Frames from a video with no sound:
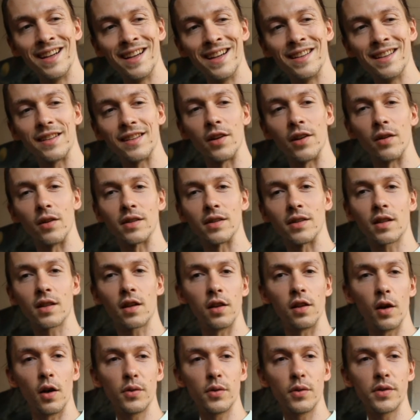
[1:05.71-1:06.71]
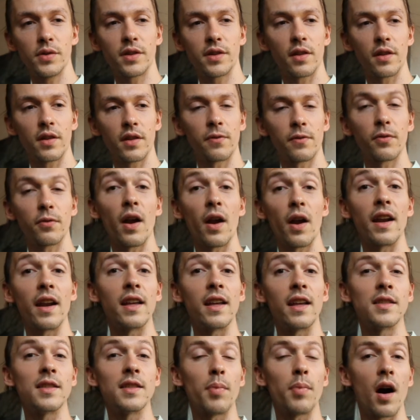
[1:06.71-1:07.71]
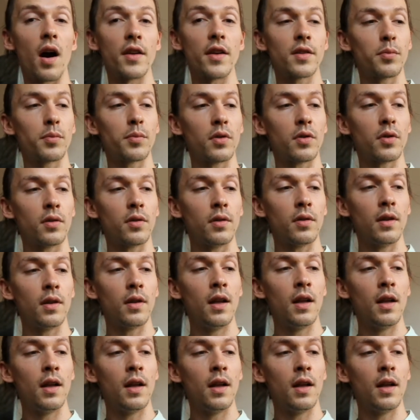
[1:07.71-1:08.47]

that they're as close to the fret as possible